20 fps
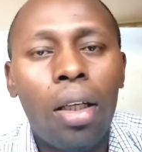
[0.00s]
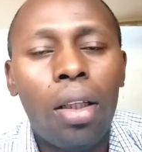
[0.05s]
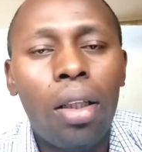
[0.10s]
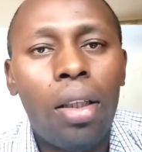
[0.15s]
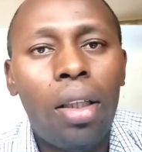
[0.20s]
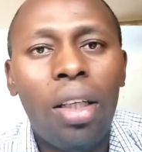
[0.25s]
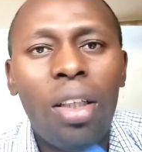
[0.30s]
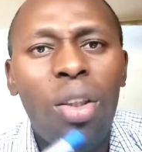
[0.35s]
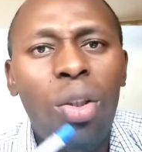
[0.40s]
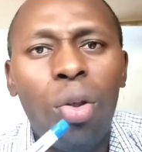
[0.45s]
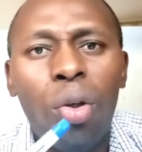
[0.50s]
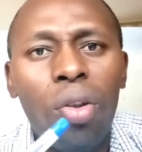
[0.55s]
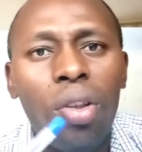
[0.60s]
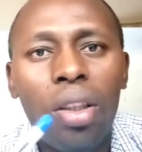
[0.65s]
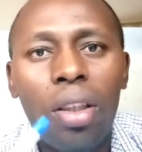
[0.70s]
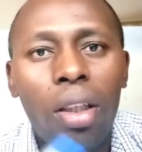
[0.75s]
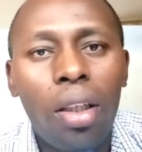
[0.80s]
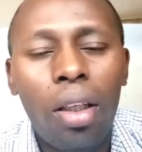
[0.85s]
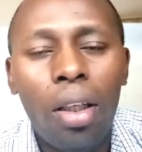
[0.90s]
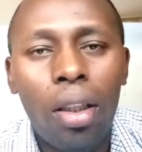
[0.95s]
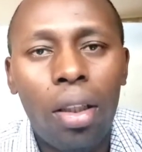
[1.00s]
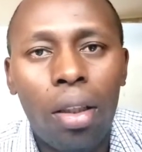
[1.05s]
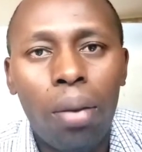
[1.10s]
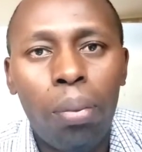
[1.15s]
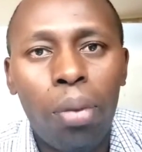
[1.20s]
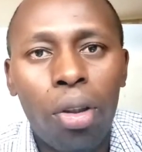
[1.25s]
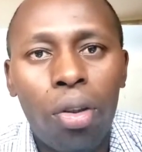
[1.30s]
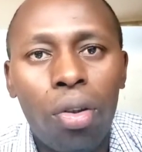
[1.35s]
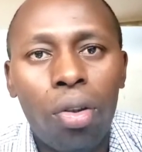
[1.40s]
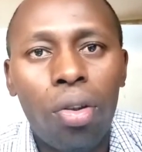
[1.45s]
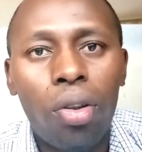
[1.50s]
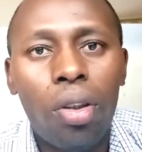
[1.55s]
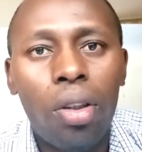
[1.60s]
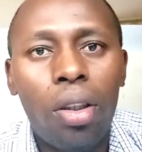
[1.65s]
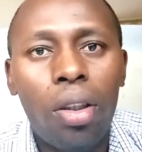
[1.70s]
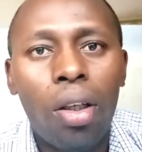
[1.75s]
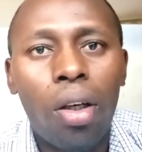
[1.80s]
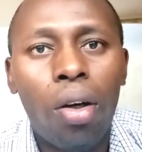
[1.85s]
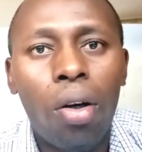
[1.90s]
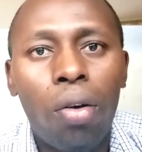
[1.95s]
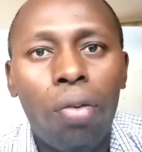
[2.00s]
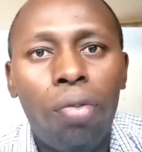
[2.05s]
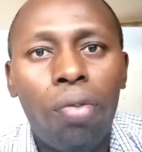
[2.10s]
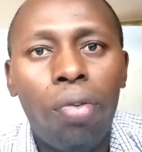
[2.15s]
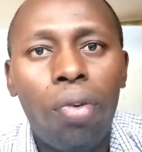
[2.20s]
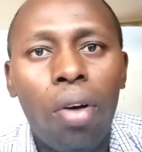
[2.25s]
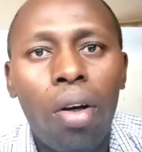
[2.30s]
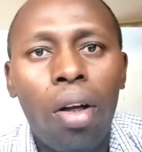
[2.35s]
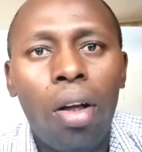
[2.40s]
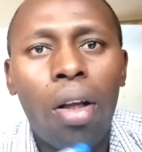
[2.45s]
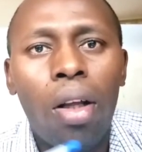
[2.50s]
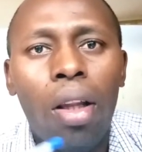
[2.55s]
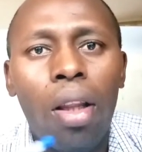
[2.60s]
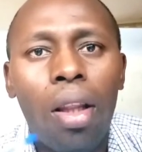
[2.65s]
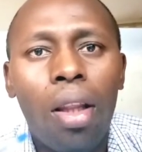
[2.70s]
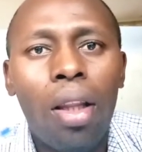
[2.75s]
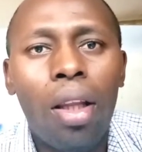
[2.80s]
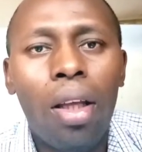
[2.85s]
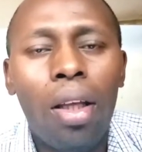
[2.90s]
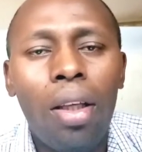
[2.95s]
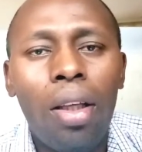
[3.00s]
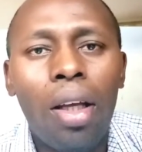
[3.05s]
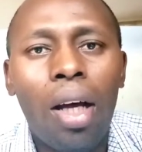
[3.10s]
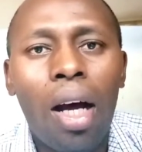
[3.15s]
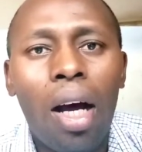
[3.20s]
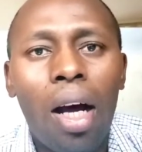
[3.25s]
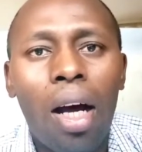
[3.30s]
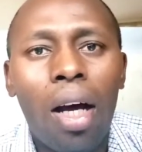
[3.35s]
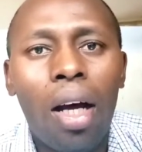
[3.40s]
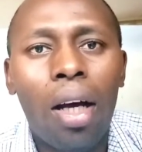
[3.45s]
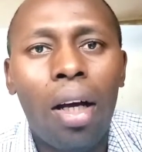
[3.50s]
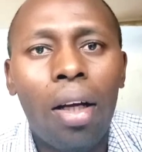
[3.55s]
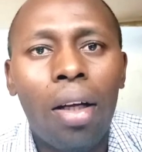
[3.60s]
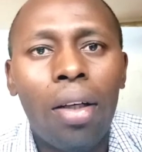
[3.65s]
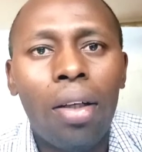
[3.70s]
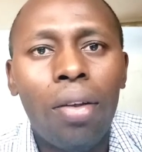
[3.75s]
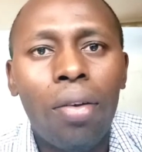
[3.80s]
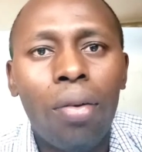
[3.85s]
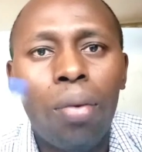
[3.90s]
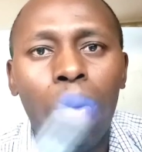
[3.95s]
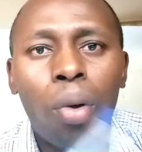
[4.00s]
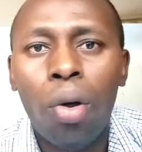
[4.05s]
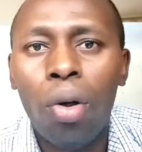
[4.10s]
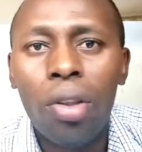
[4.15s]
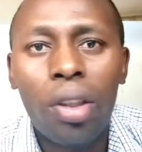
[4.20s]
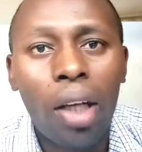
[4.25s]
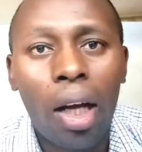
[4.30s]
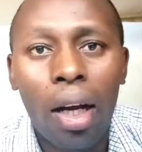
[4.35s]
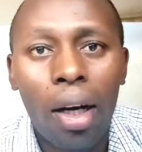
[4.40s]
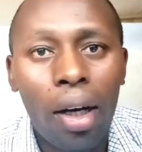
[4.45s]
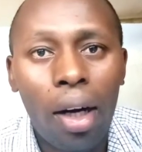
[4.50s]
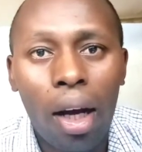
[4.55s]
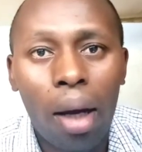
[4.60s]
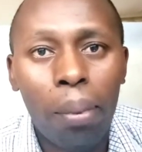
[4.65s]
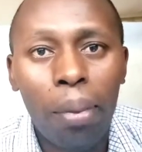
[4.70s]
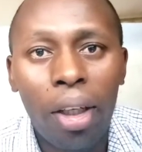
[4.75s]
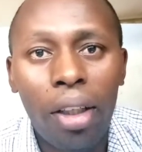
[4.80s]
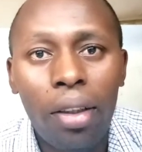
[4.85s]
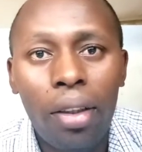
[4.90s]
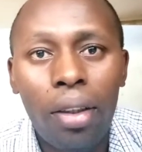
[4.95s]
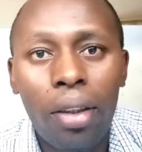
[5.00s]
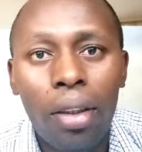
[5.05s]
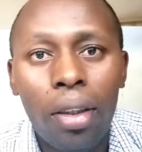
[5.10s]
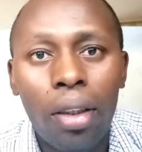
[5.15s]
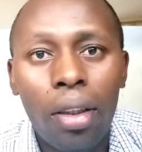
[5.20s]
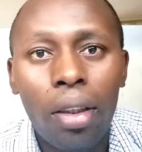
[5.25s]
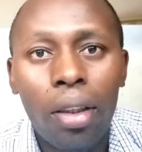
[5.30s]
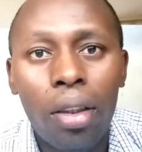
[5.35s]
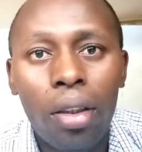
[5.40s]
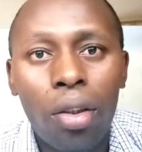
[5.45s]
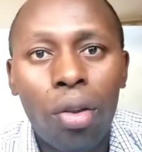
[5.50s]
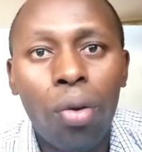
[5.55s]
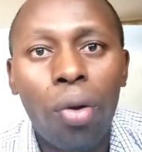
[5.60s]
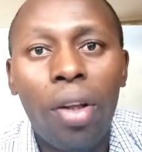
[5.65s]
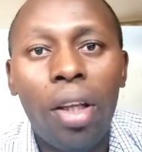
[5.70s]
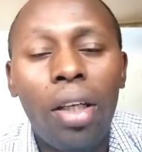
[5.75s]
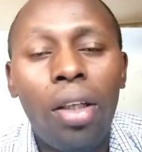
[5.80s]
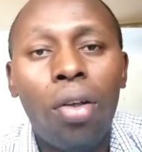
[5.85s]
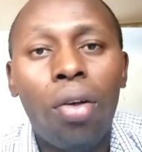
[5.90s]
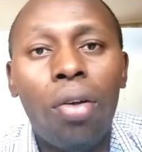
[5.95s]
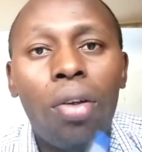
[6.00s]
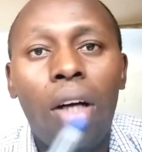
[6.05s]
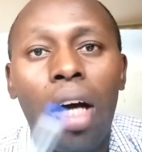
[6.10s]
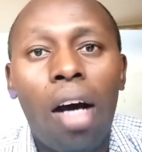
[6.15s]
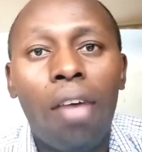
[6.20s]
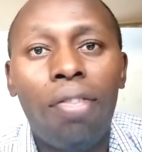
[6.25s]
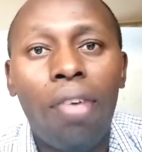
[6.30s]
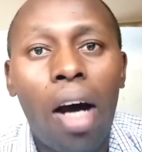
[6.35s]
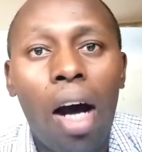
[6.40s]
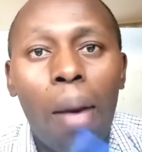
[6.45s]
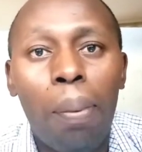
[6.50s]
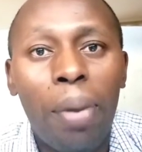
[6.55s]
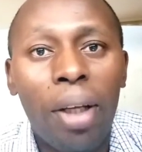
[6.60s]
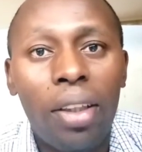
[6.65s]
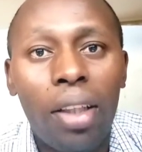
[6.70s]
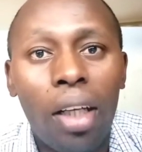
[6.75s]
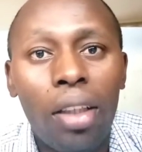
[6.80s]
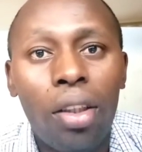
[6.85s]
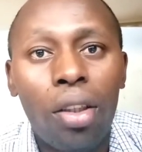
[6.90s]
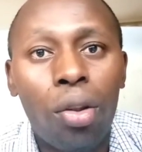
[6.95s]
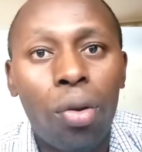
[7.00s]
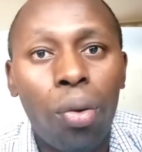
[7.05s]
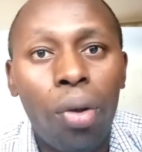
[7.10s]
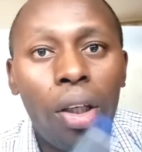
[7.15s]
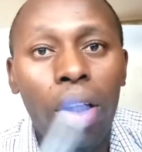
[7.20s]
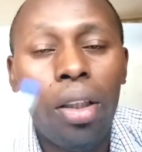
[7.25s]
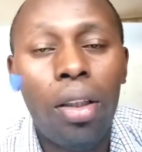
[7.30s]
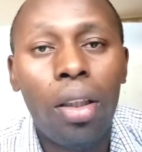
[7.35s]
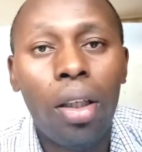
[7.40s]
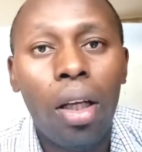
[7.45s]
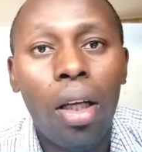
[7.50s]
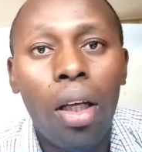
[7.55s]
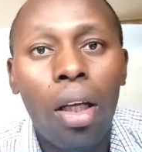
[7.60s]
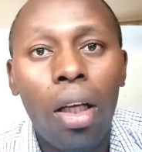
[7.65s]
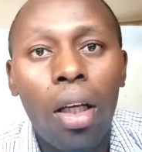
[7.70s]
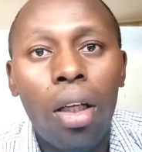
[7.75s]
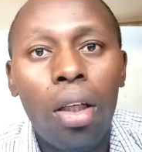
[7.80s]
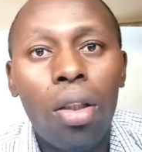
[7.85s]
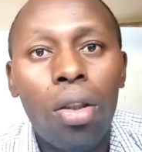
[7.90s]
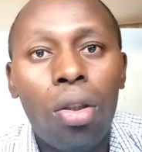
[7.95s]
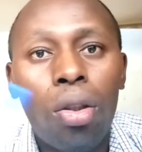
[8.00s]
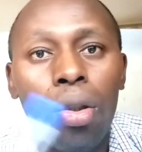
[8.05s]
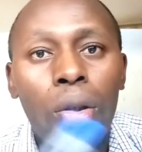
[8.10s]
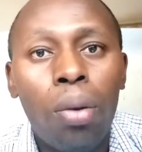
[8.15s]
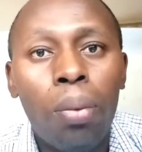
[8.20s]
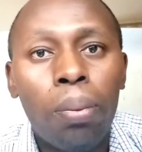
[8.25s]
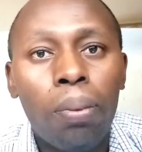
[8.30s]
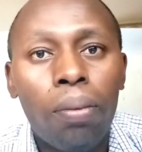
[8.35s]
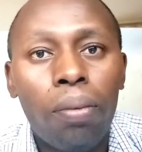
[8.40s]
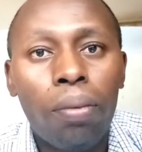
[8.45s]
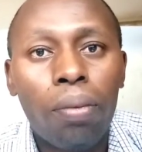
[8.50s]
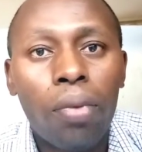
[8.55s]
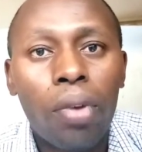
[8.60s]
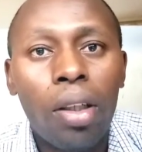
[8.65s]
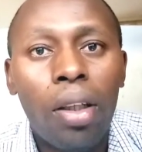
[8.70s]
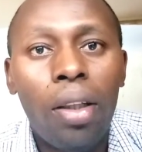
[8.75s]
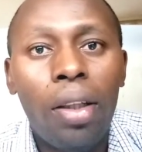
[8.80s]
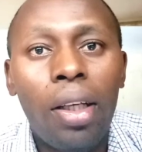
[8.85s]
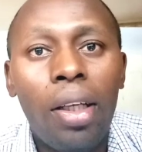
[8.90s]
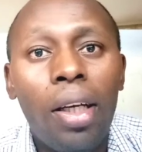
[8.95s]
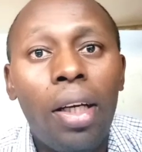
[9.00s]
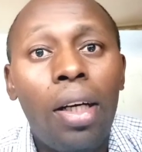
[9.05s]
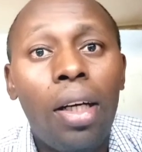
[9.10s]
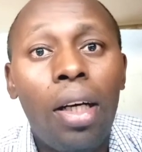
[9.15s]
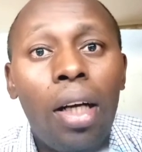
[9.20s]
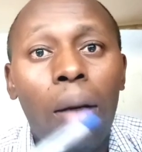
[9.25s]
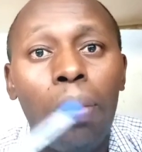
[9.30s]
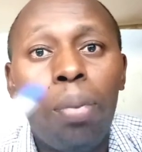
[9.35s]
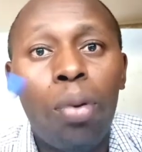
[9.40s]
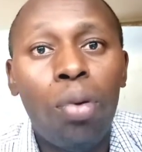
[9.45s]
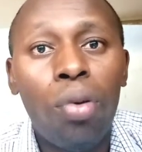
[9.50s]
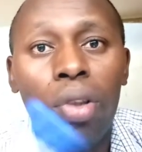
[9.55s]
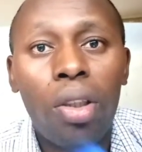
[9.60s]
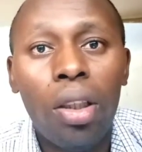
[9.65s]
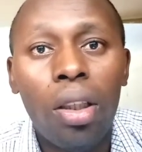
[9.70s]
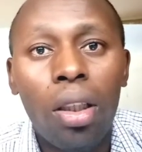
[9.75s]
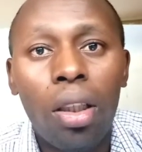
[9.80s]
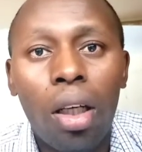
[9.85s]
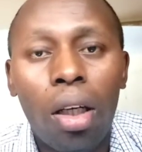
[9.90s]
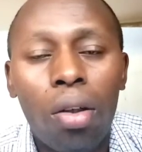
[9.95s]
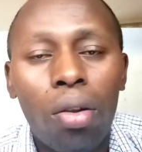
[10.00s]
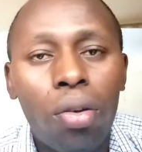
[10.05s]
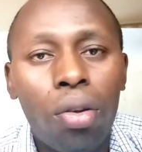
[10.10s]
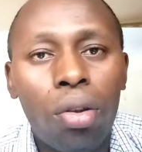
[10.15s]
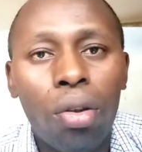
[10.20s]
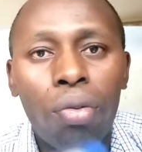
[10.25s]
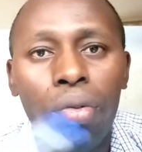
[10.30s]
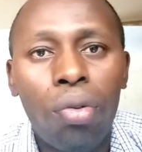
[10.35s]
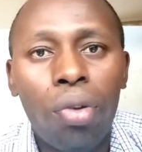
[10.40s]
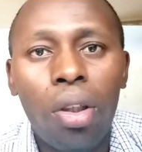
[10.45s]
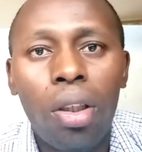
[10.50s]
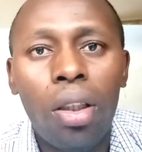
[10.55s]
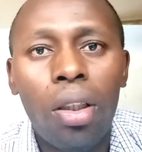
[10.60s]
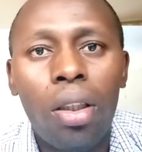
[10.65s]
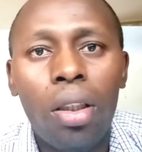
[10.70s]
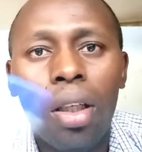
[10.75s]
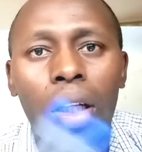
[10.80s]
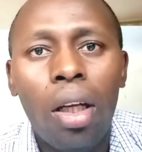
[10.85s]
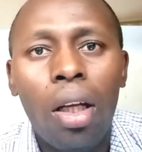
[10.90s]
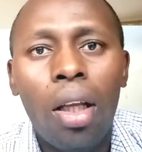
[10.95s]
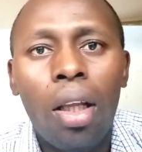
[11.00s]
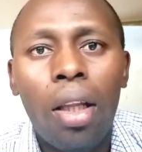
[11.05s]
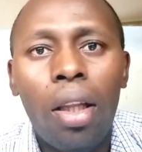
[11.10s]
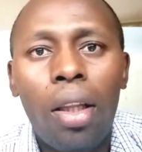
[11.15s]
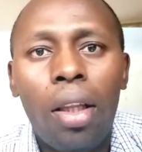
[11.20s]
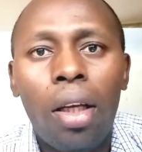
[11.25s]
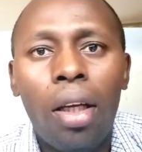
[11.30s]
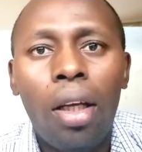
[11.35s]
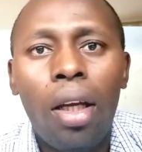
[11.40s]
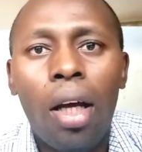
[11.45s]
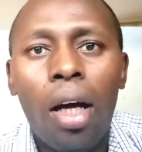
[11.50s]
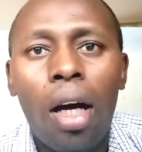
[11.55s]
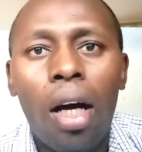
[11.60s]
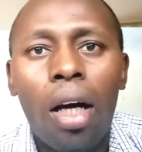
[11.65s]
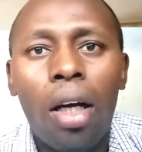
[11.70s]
they don't eat because their walls are damaged, so they don't have appetite to eat. So they ended up losing a lot of weight. They